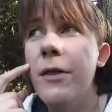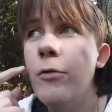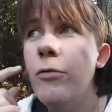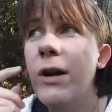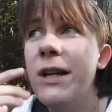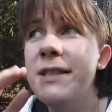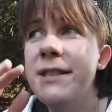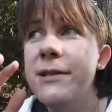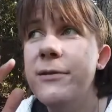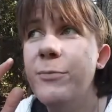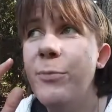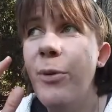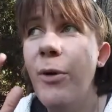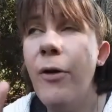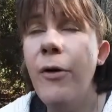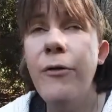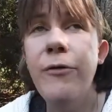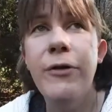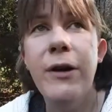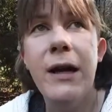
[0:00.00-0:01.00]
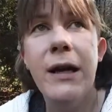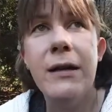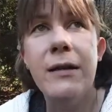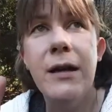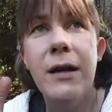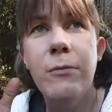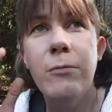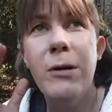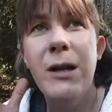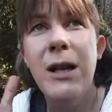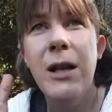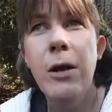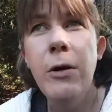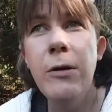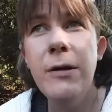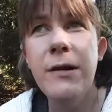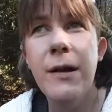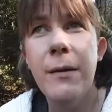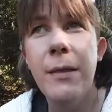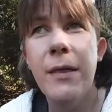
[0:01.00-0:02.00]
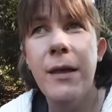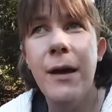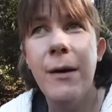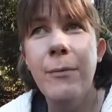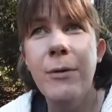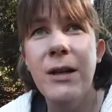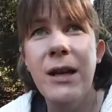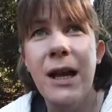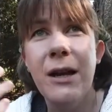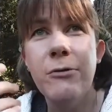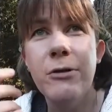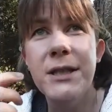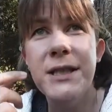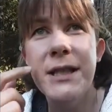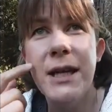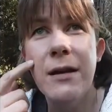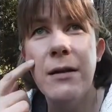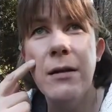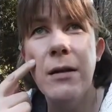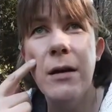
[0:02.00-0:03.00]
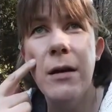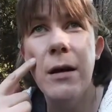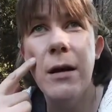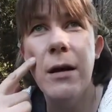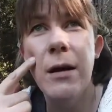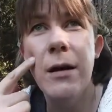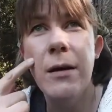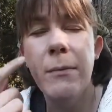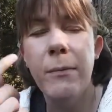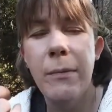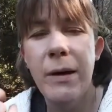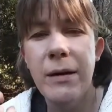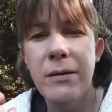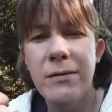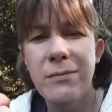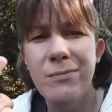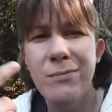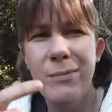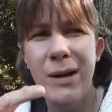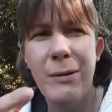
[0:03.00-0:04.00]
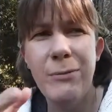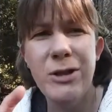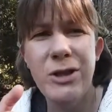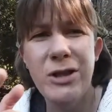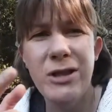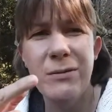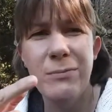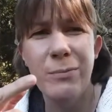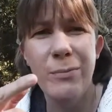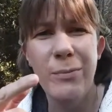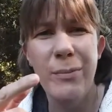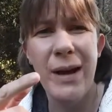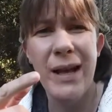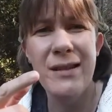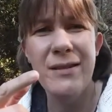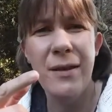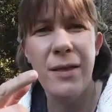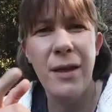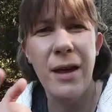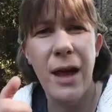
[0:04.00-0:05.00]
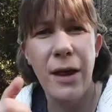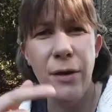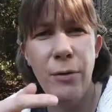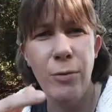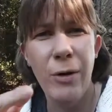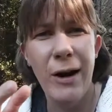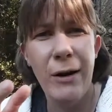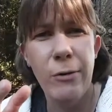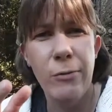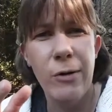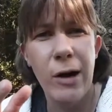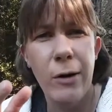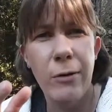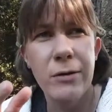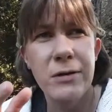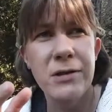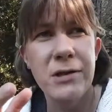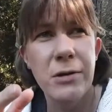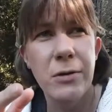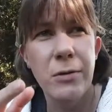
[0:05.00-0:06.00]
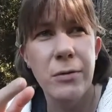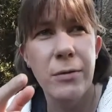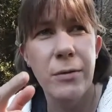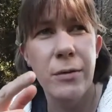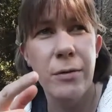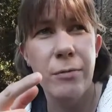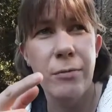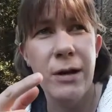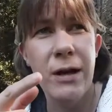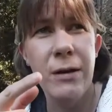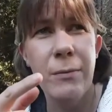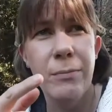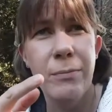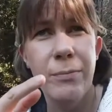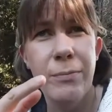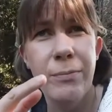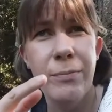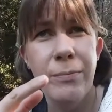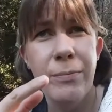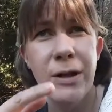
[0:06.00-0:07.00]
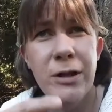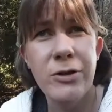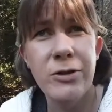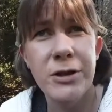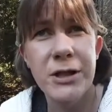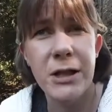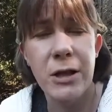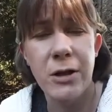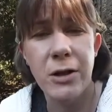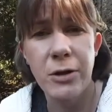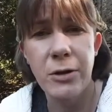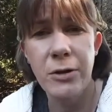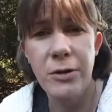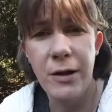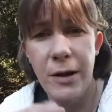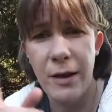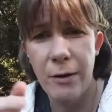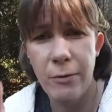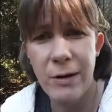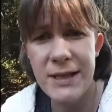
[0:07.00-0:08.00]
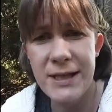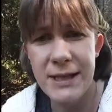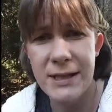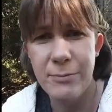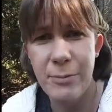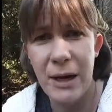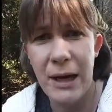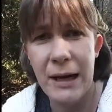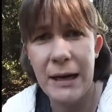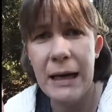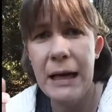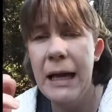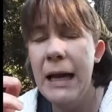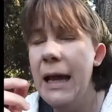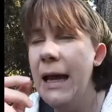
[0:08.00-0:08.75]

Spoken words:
The rest is perfect." And we looked at them, and Henrik said, maybe she meant it the other way around. So 3 pictures are good and the rest is bad.